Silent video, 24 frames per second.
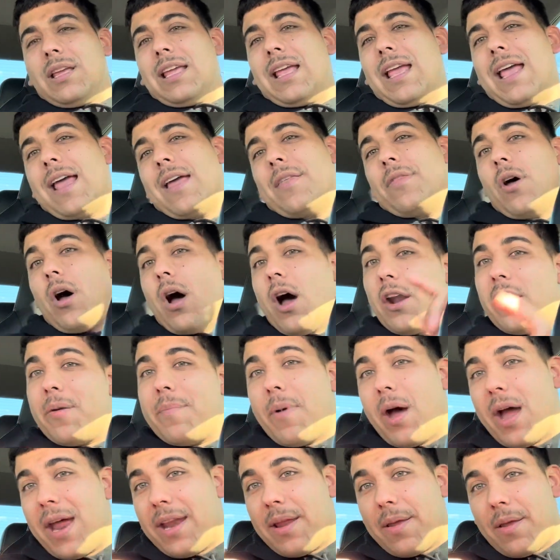And the
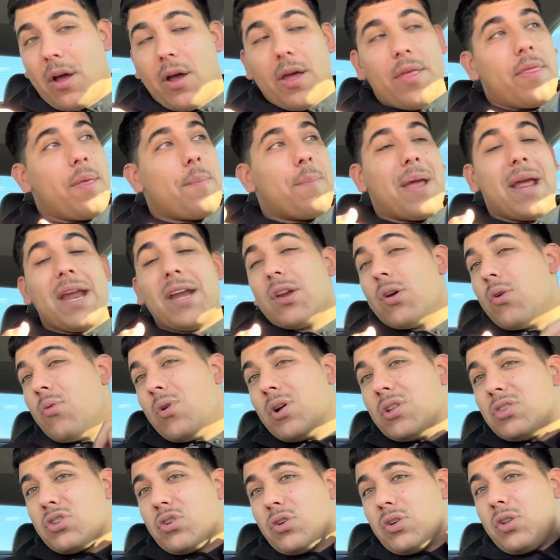automatic on the manual
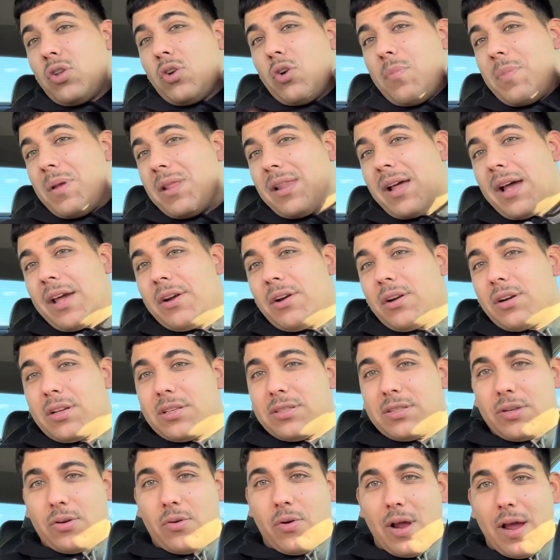ones are a little bit lighter because
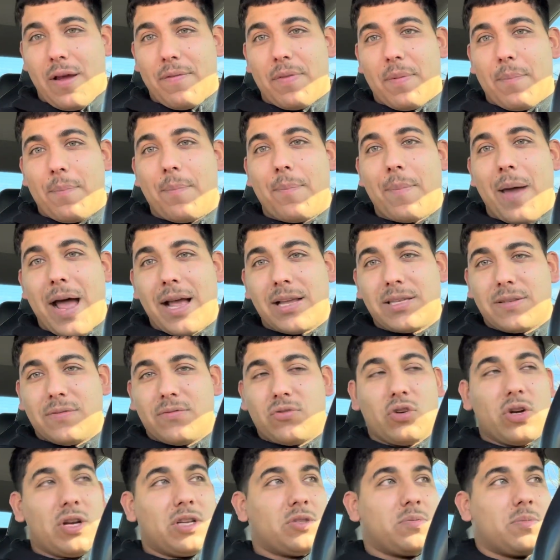they don't have the massive
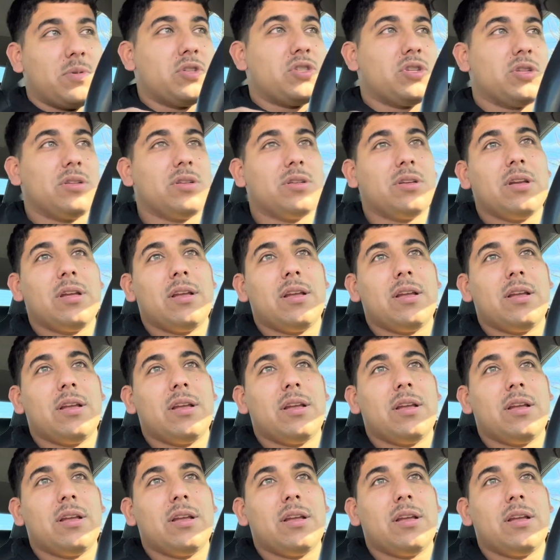transmission.